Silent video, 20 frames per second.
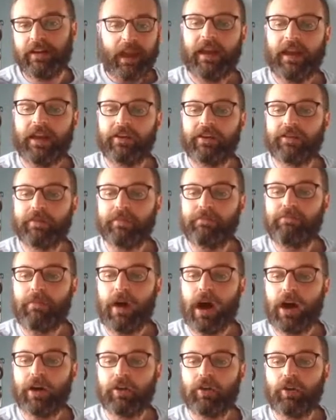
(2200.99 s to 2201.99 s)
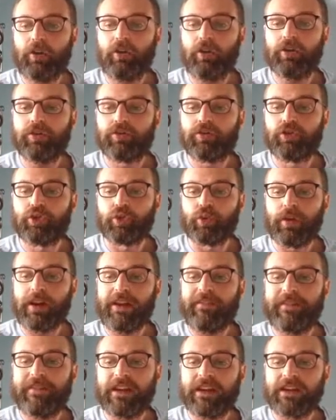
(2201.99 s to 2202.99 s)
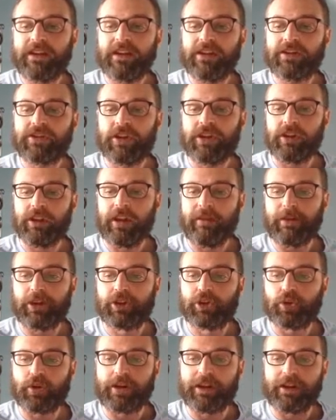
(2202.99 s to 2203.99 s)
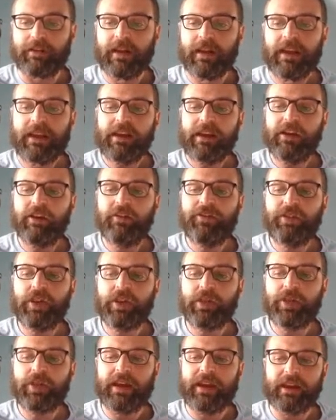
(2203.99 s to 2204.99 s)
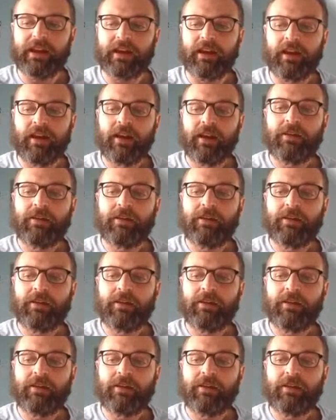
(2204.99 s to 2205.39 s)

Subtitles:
and model-driven telemetry. Here's the thing.